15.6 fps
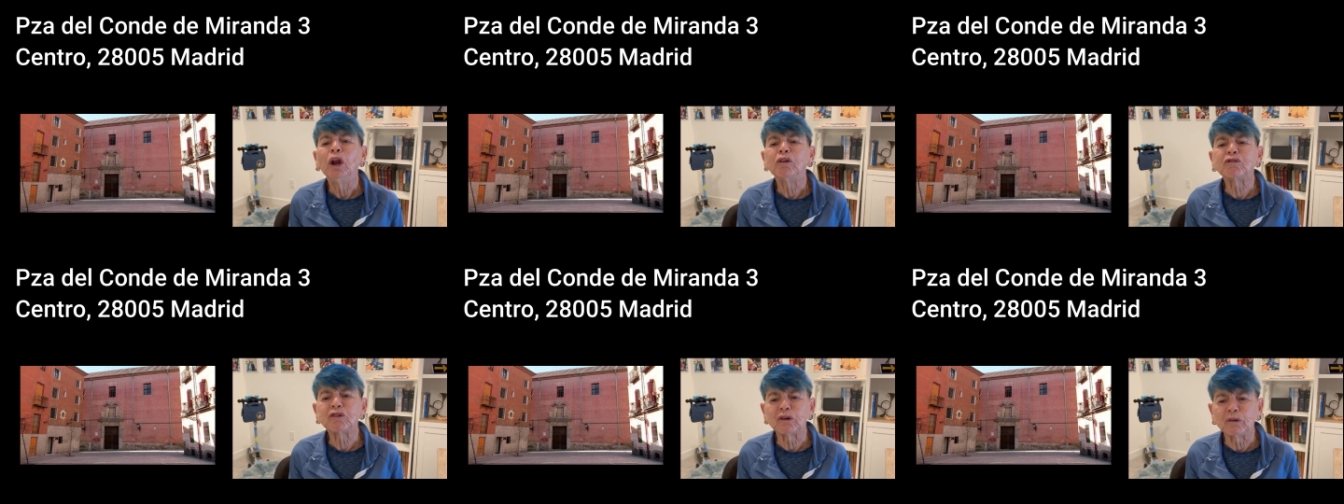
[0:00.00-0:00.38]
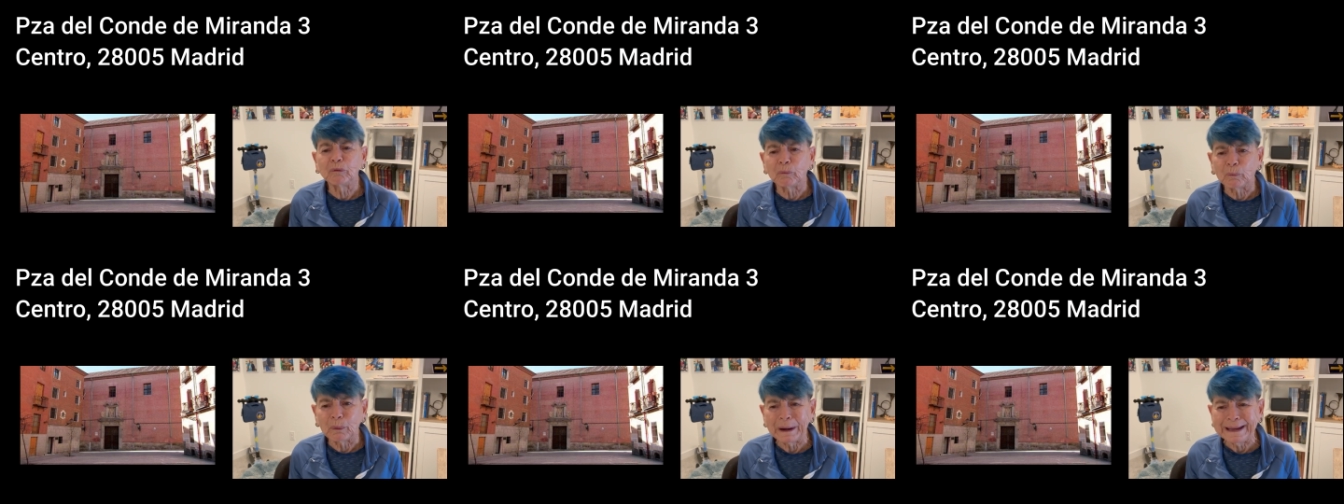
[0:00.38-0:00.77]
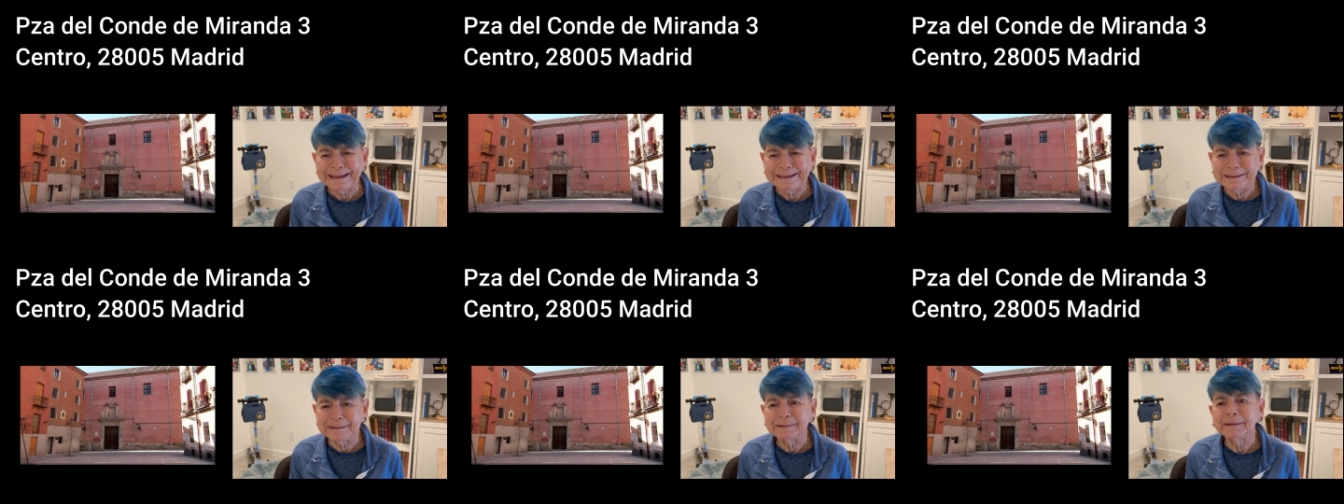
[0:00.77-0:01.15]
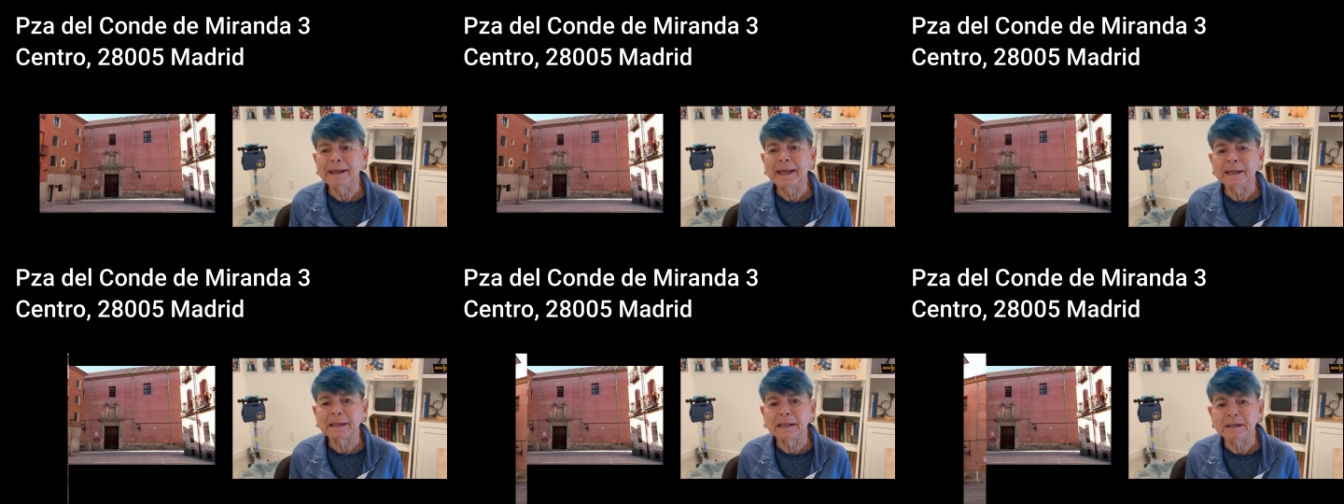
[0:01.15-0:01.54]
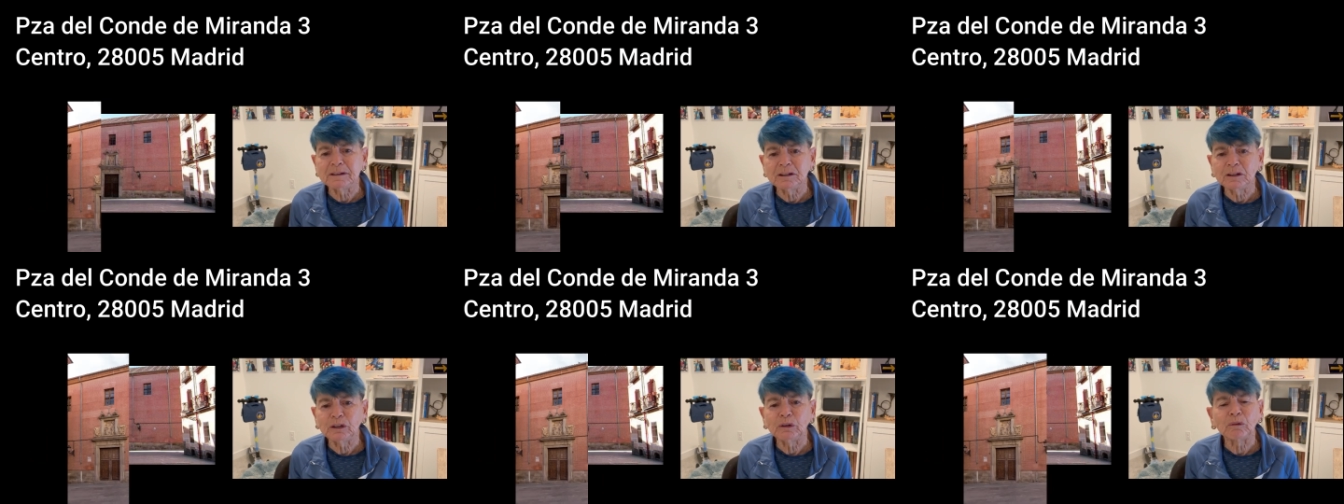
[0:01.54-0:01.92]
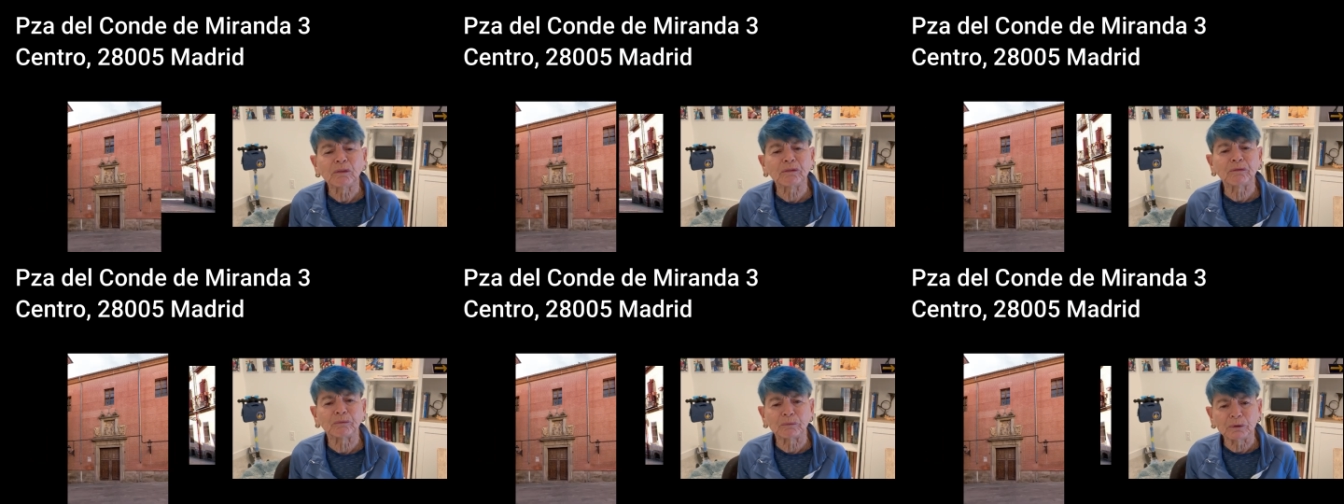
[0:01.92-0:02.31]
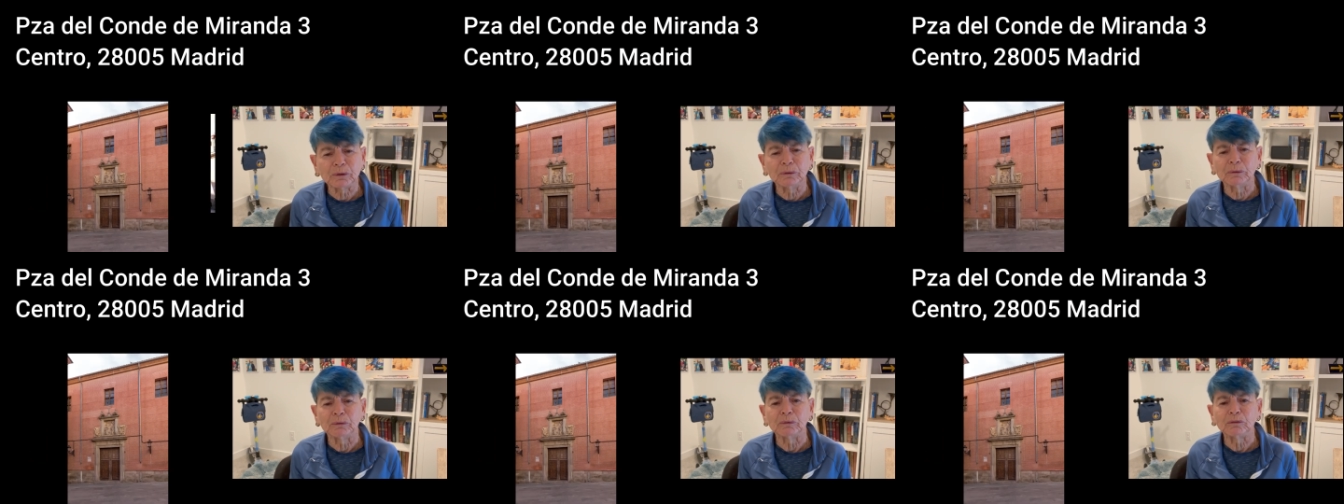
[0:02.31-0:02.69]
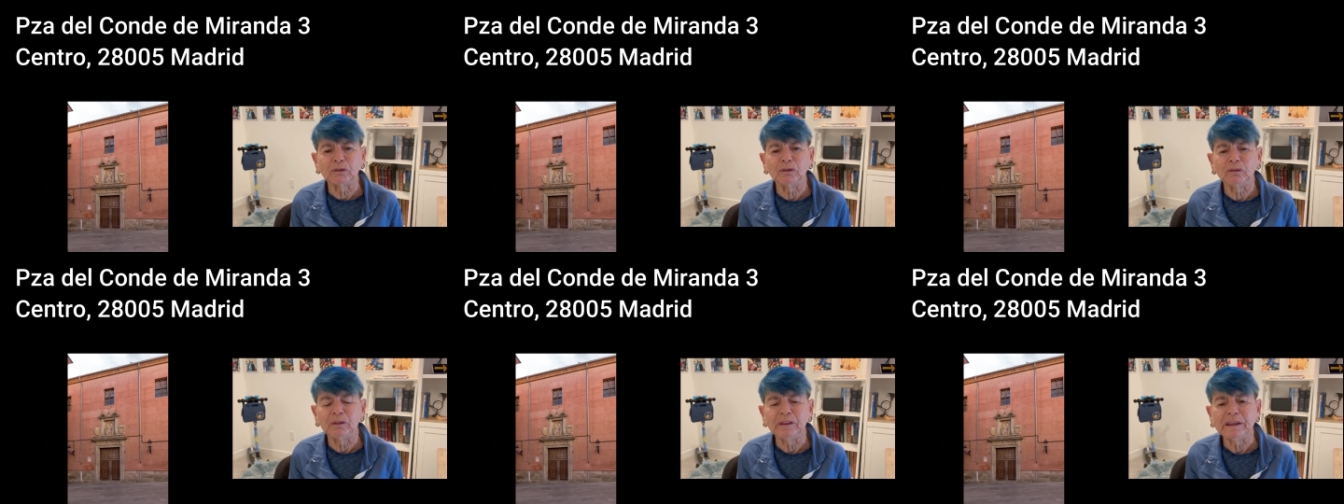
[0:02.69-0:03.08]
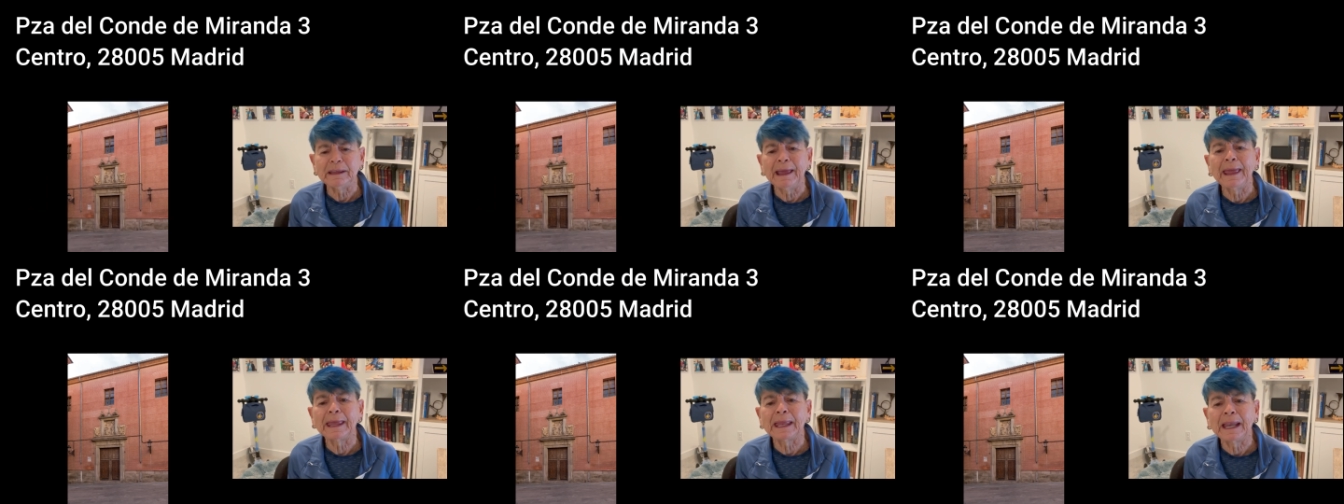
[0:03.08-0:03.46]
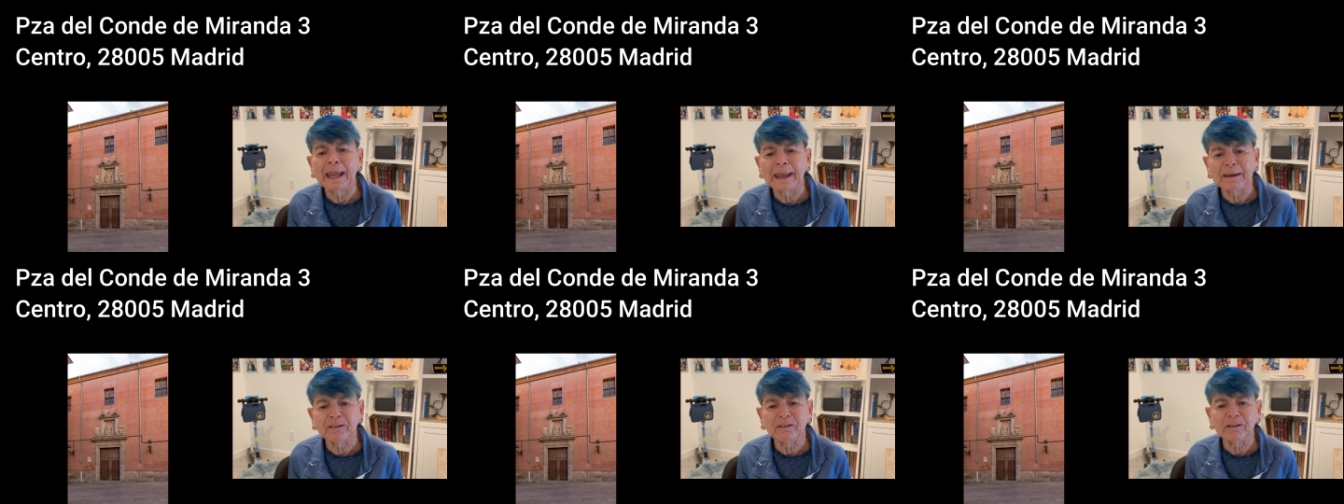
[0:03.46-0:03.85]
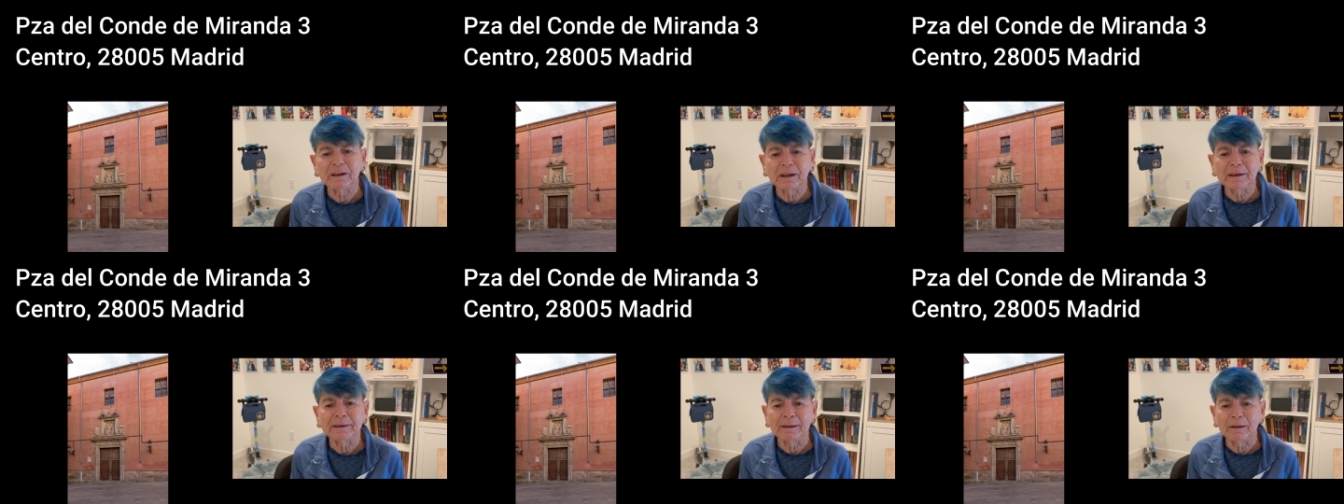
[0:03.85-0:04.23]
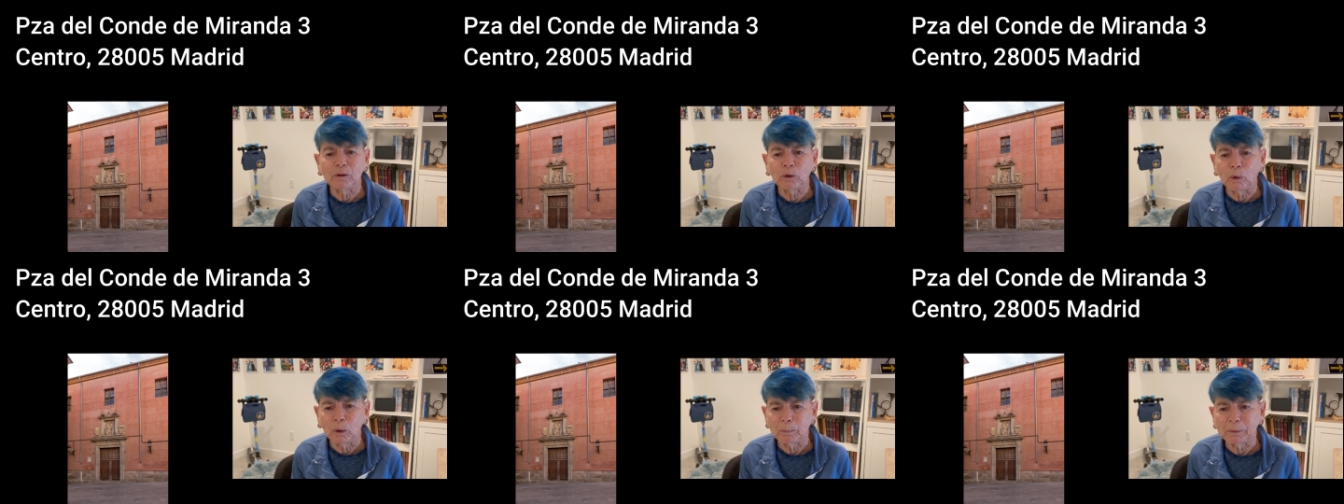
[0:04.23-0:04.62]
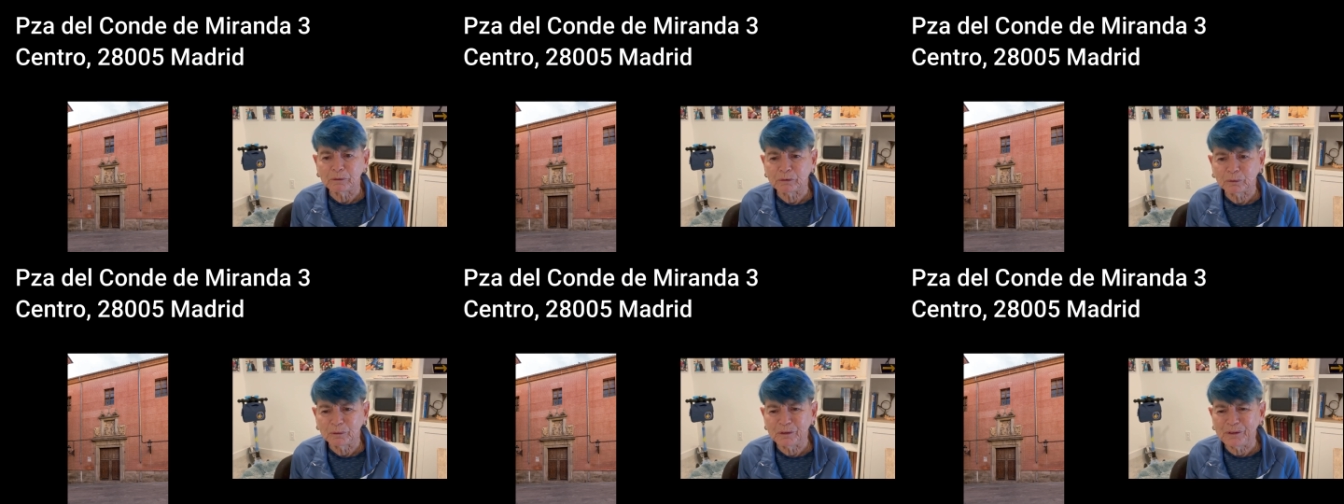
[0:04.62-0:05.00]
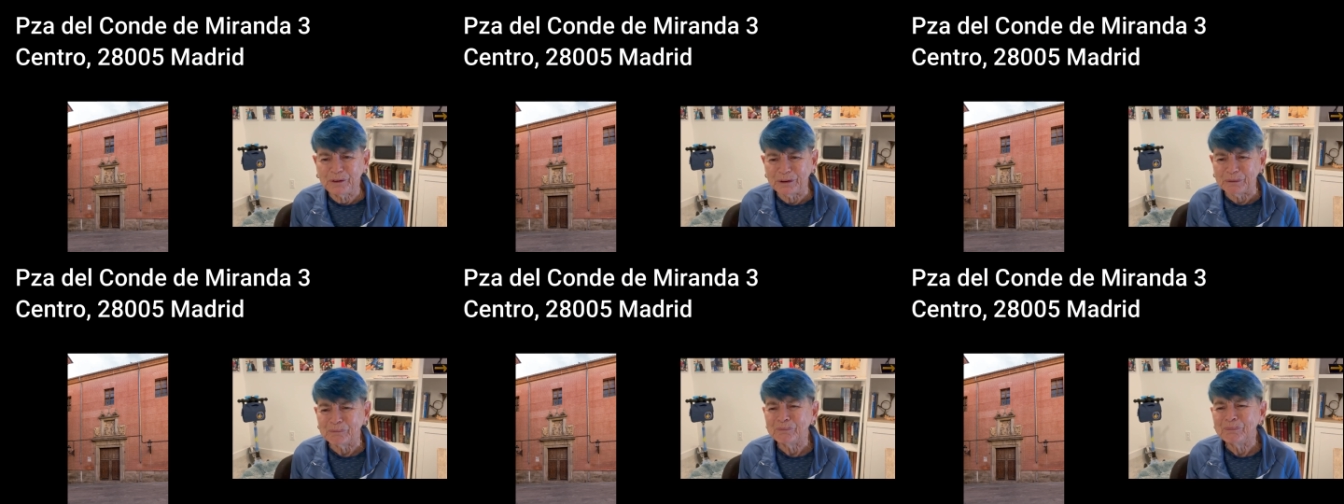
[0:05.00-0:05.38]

turn right and continue through to the Iglesia del Corpus Christi.